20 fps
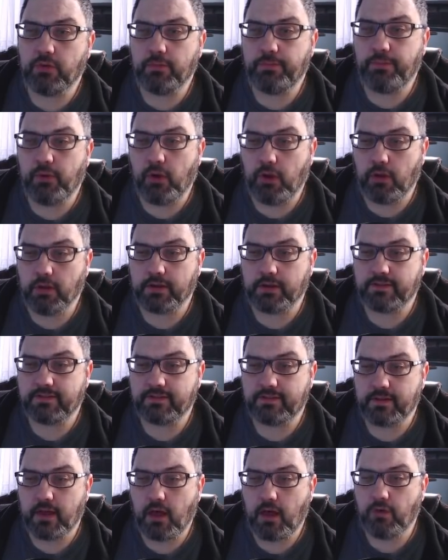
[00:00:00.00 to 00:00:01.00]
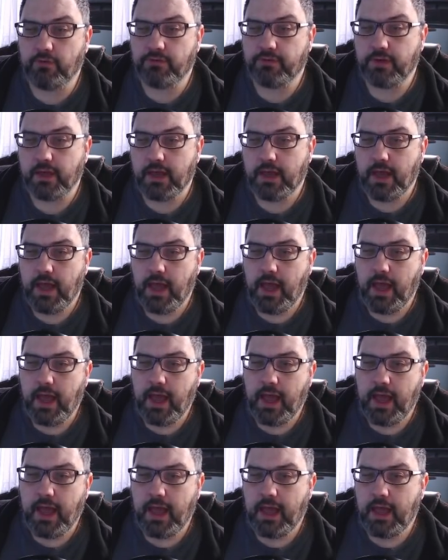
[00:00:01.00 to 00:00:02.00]
poll itself,
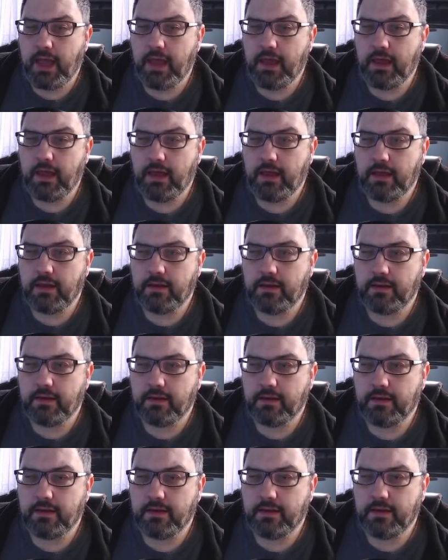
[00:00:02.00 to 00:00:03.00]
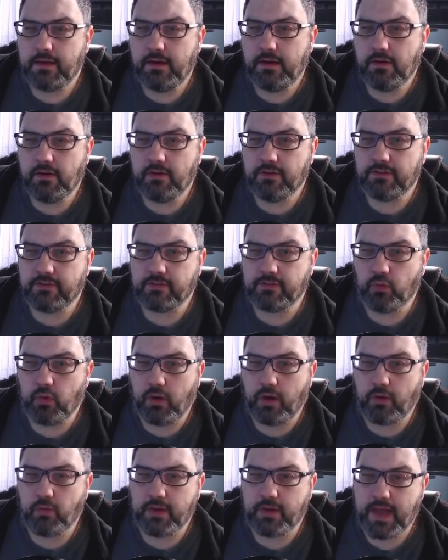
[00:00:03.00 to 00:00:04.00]
and here is
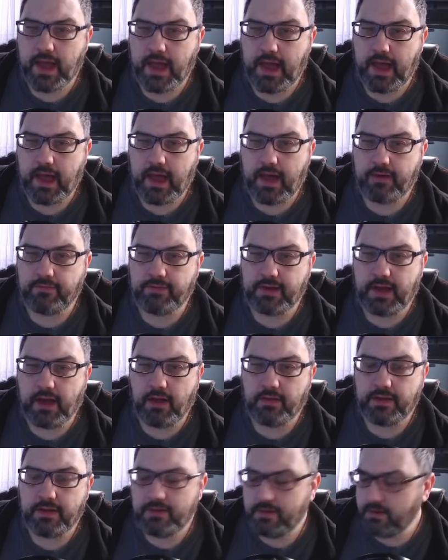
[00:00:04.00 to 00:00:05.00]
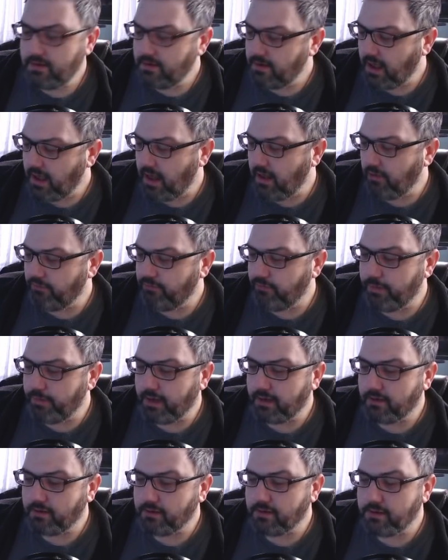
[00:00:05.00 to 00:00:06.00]
what we have. Now, they did it
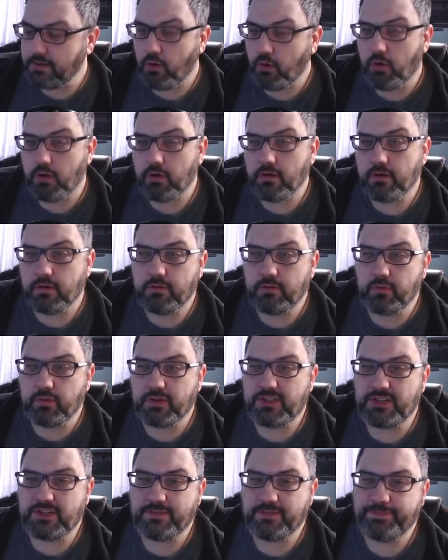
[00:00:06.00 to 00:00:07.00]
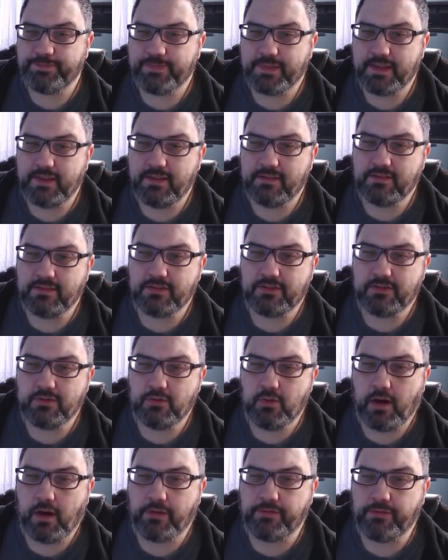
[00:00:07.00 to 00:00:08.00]
alphabetically ordered, which isn't
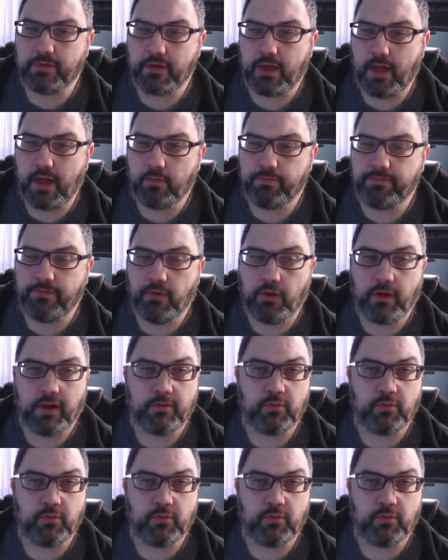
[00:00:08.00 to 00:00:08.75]
too awful helpful. I'd